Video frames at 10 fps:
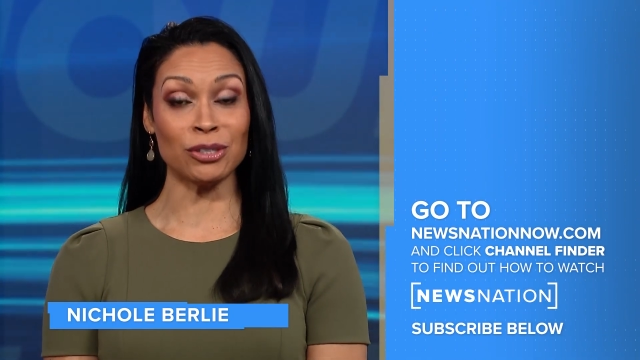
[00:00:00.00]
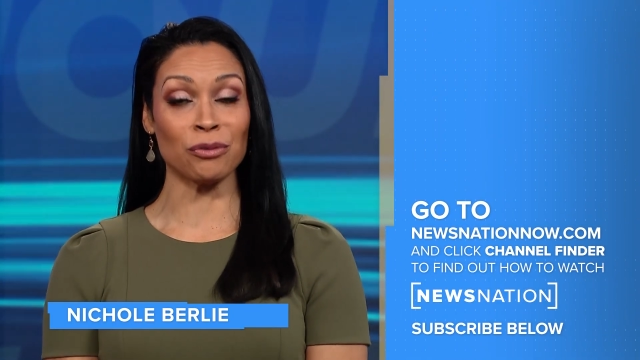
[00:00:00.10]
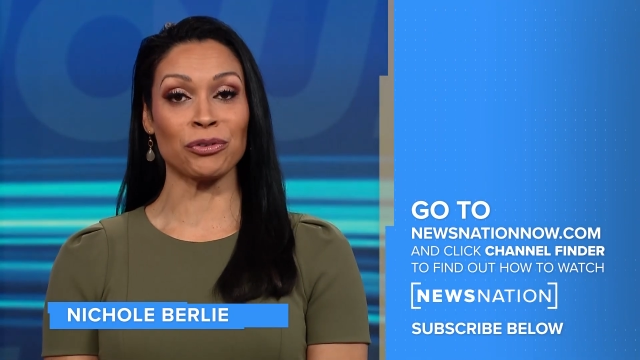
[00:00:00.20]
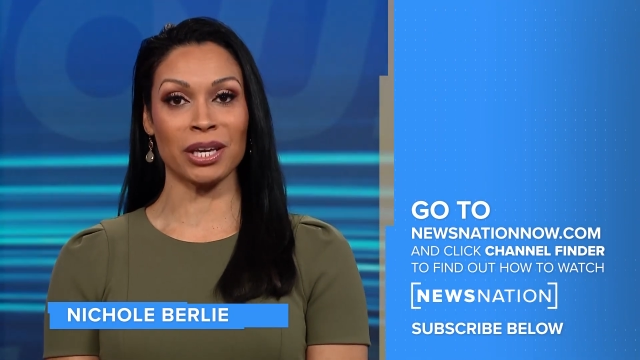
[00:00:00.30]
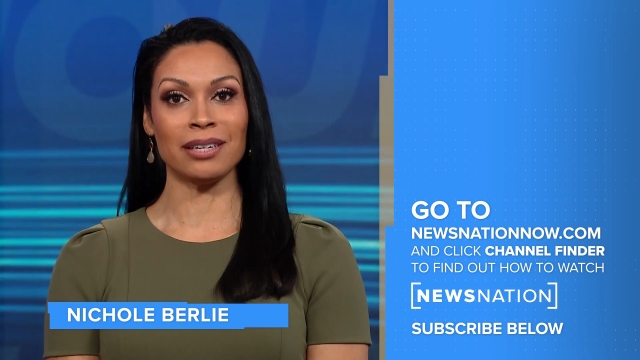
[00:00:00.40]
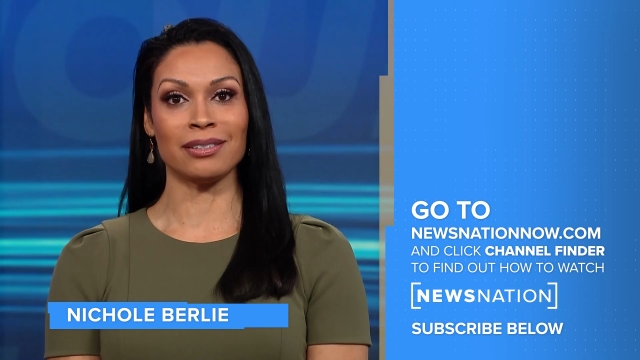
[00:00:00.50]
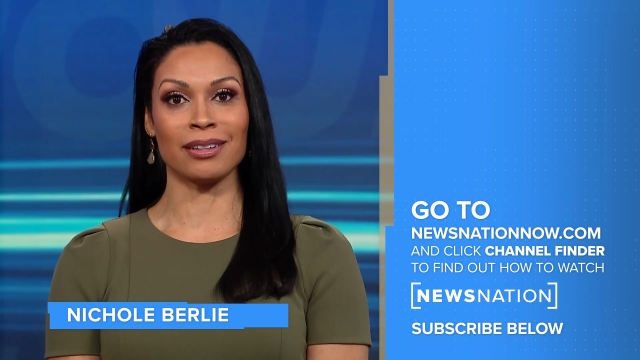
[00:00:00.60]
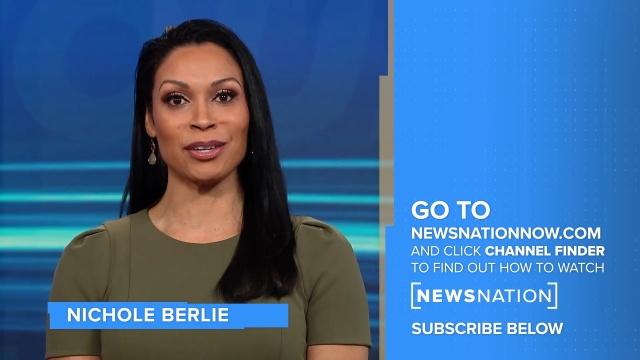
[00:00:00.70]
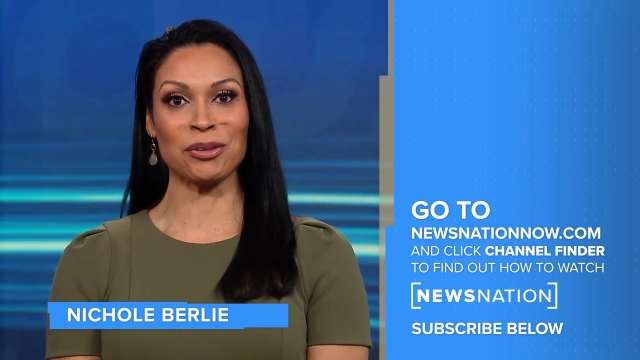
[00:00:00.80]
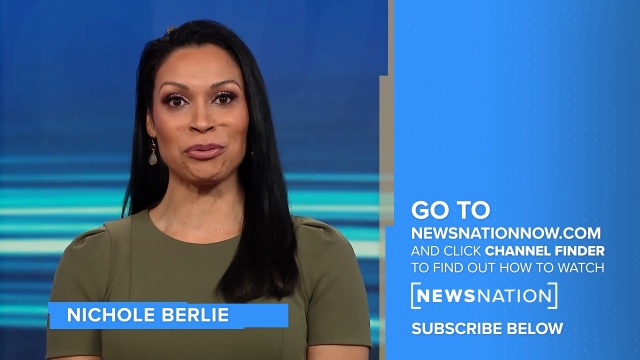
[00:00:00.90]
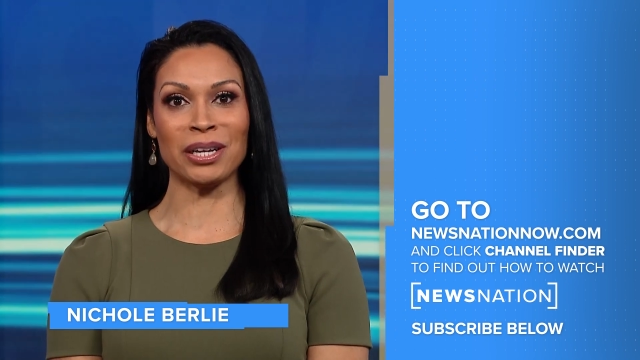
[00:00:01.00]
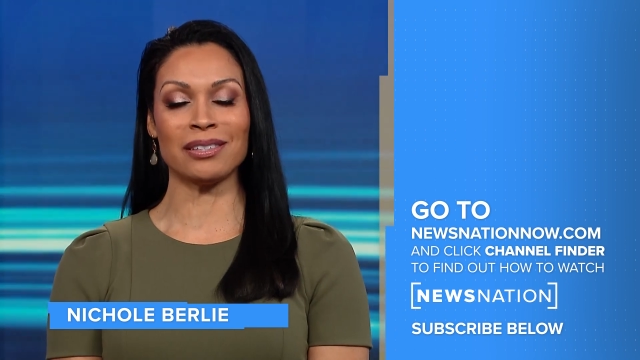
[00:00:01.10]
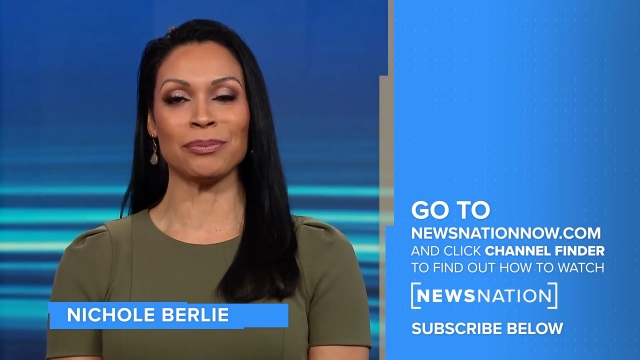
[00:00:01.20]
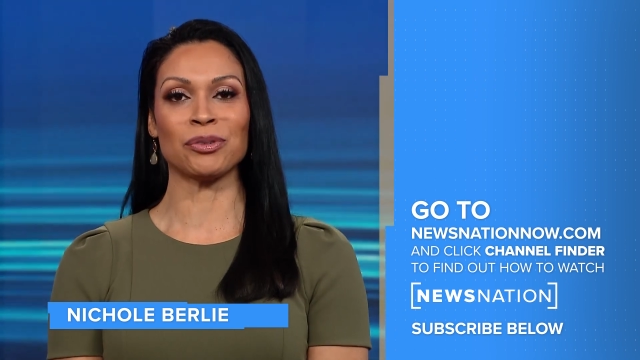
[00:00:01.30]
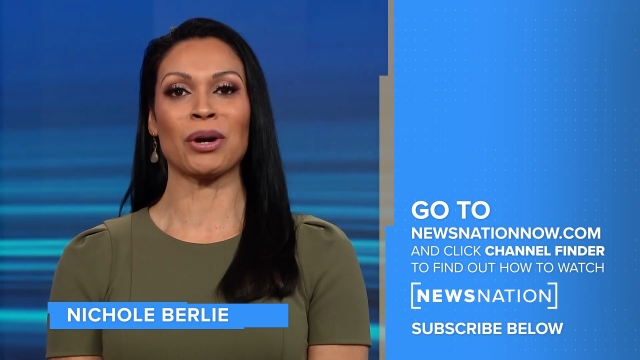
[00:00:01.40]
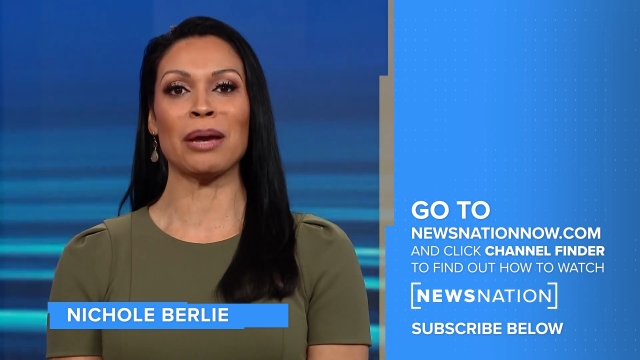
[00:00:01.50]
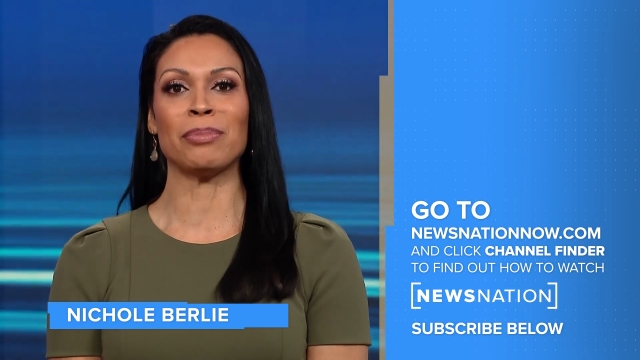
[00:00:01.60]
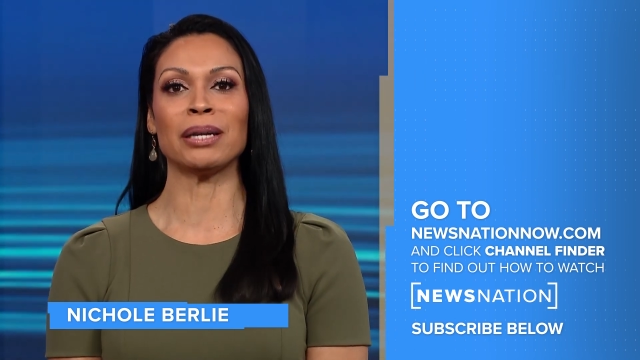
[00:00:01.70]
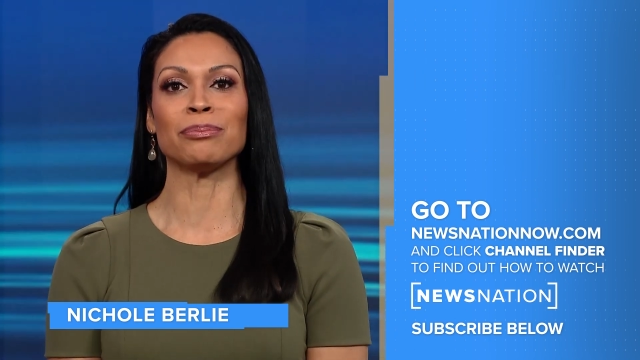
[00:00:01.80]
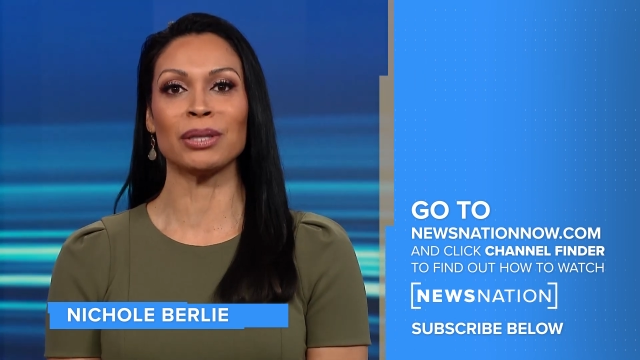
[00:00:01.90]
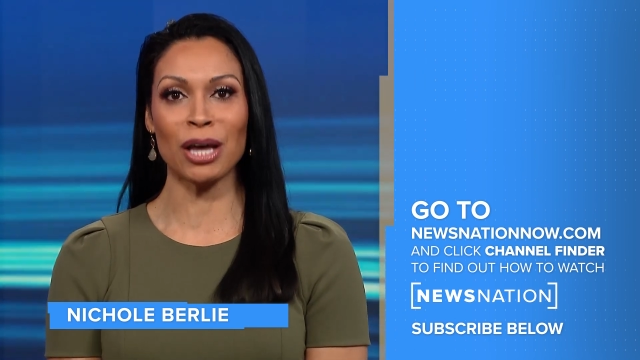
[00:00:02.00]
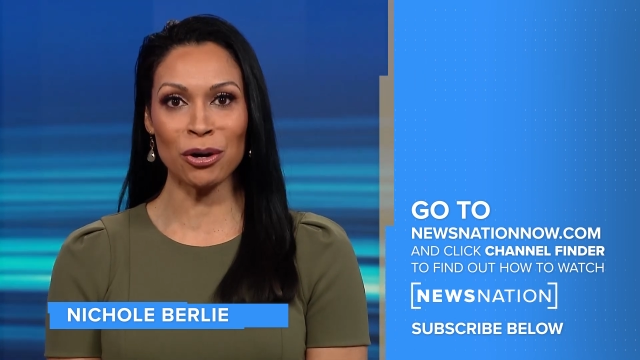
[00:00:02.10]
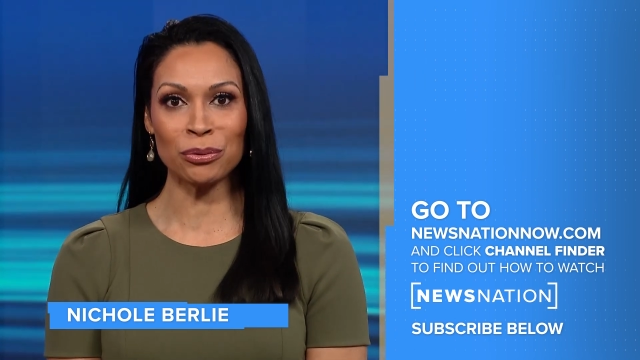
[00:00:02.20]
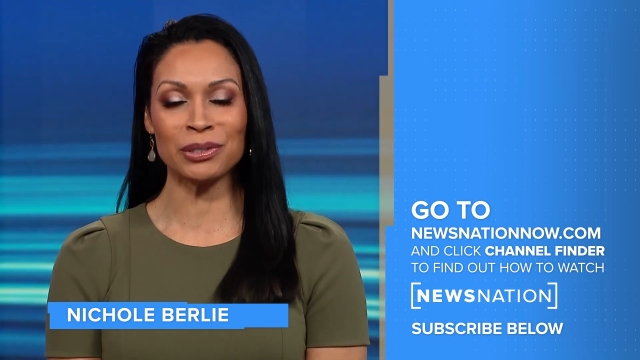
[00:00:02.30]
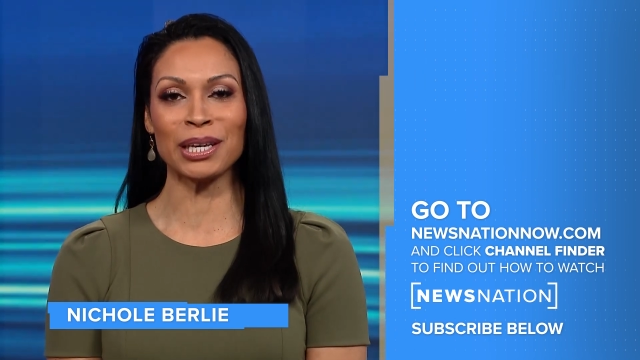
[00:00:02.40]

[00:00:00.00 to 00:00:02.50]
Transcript: And don't forget to click the red subscribe button below